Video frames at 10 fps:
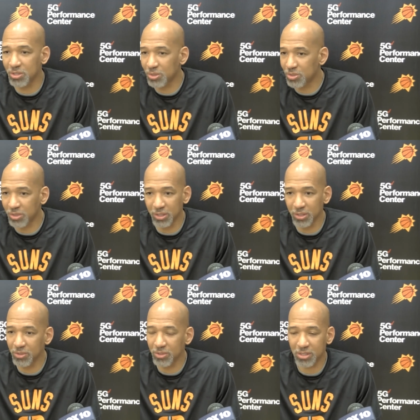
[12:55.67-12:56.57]
new
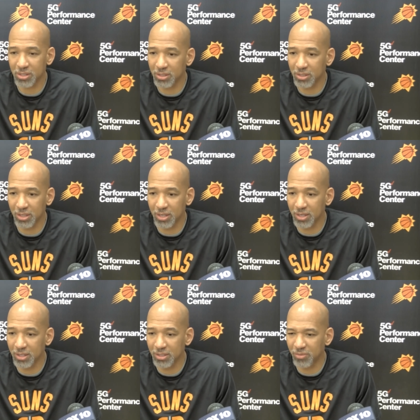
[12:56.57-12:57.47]
drills,
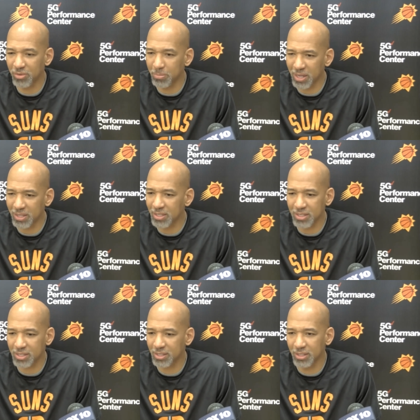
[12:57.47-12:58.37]
uh, different
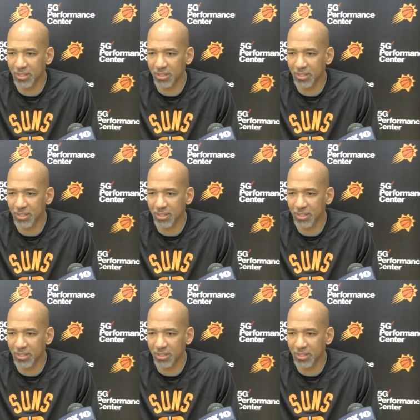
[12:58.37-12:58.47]
methods.